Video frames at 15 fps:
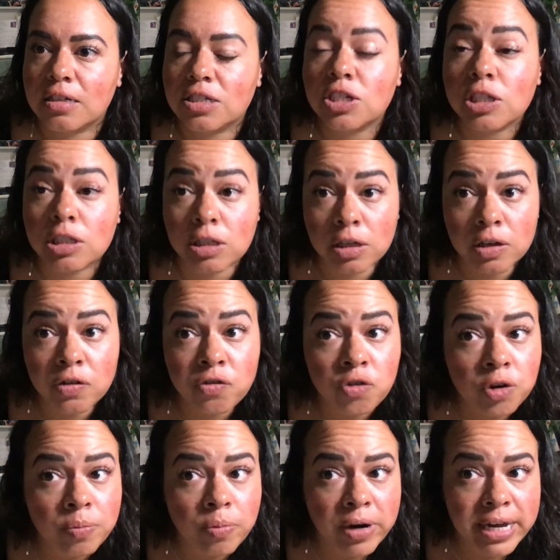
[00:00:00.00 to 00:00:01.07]
look
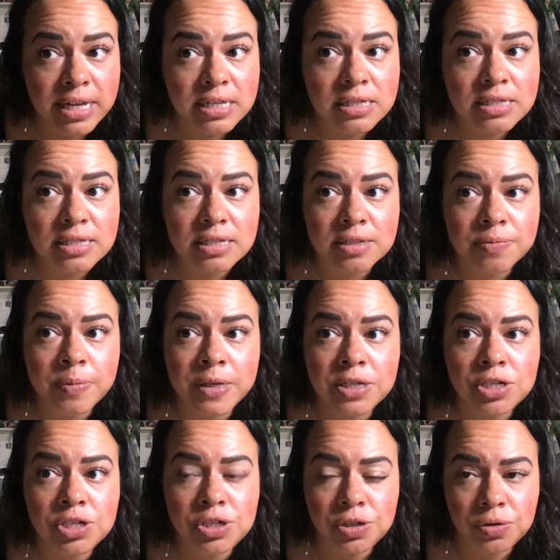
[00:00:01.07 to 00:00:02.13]
for brands to
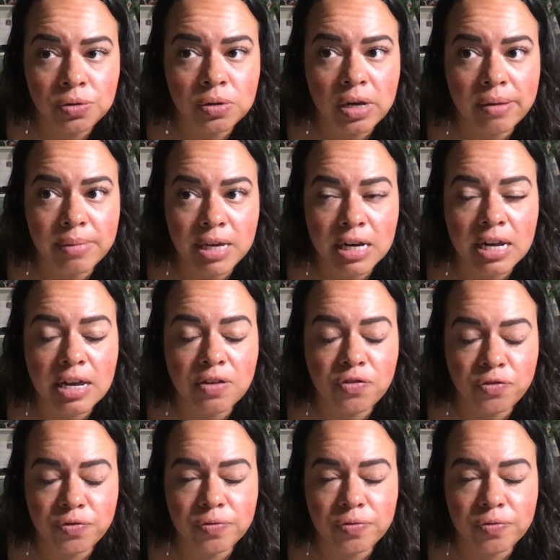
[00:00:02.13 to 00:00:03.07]
pitch to. I mean, if